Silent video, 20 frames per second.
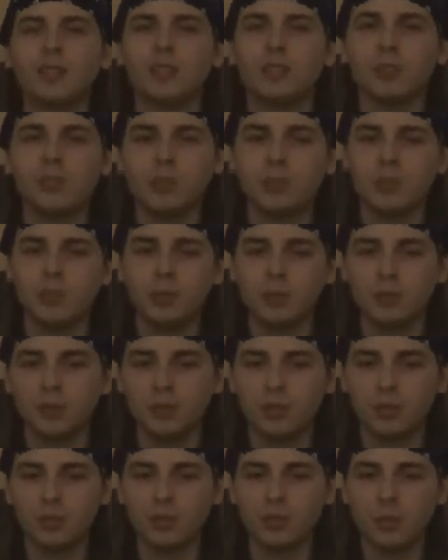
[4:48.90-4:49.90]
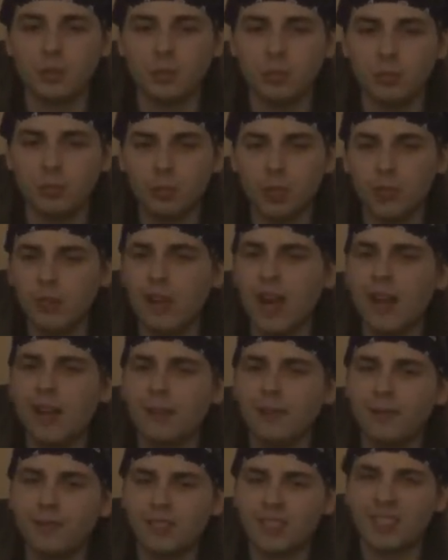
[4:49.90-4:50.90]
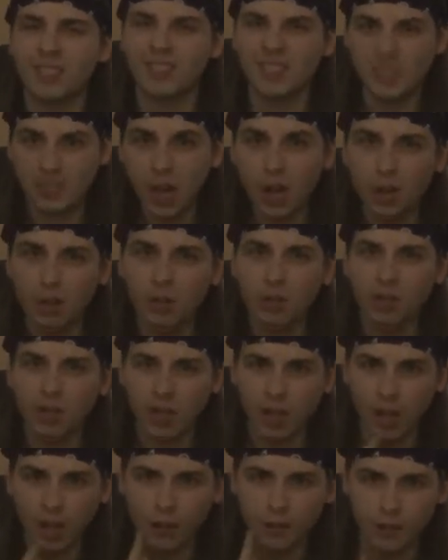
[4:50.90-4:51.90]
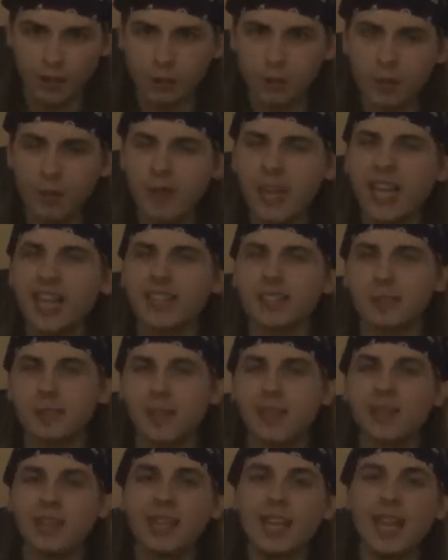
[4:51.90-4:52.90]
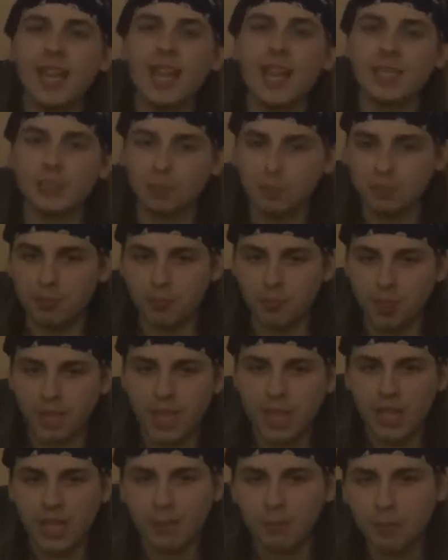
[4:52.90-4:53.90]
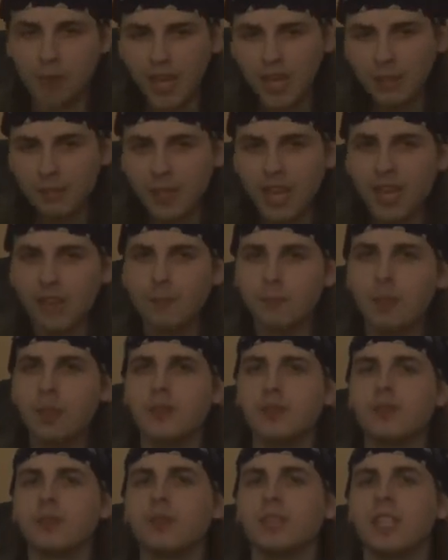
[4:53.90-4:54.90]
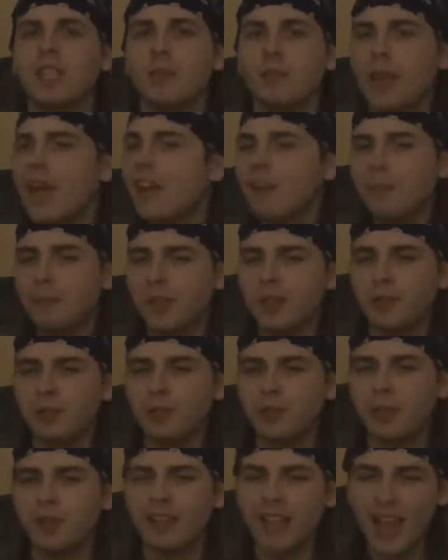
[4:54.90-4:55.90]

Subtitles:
to revive the soul of Superman as well. His body may have been